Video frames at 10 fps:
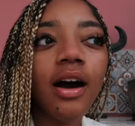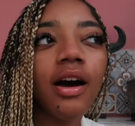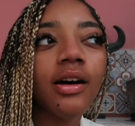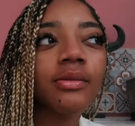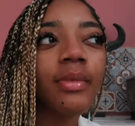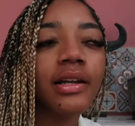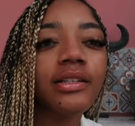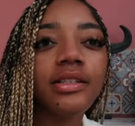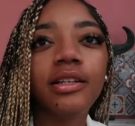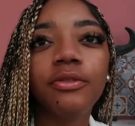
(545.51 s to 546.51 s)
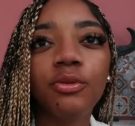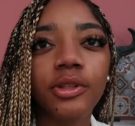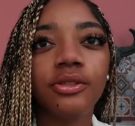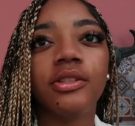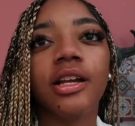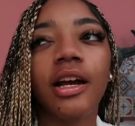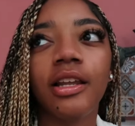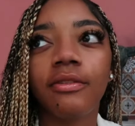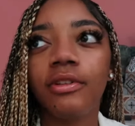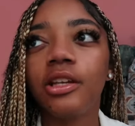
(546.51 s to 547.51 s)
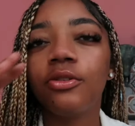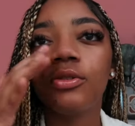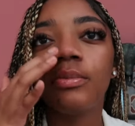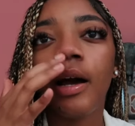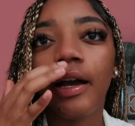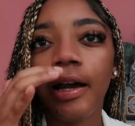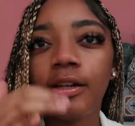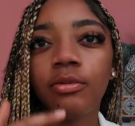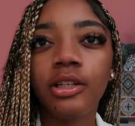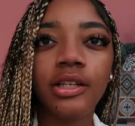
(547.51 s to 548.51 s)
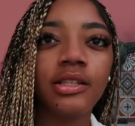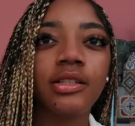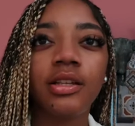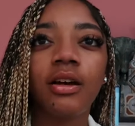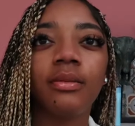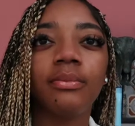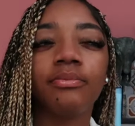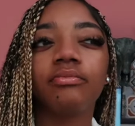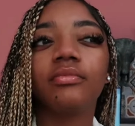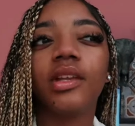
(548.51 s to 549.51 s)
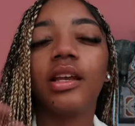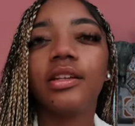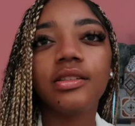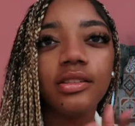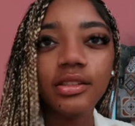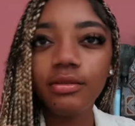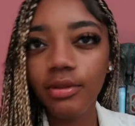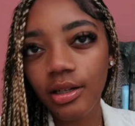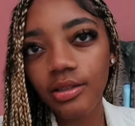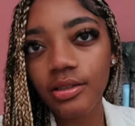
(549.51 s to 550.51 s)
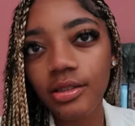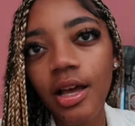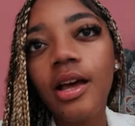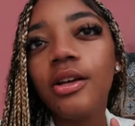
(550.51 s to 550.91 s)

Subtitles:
I did take a few pictures and I got like videos, but I kind of want to get some in-scene ones.